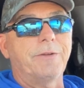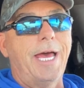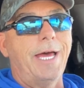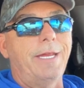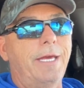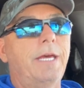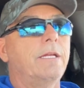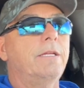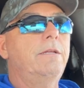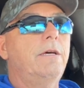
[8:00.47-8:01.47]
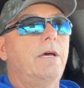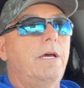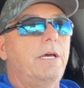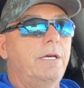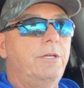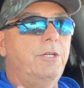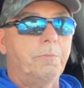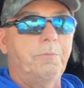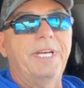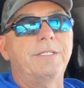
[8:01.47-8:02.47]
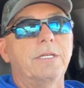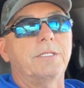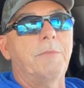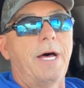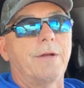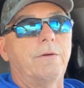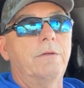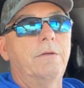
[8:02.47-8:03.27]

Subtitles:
that in your business model.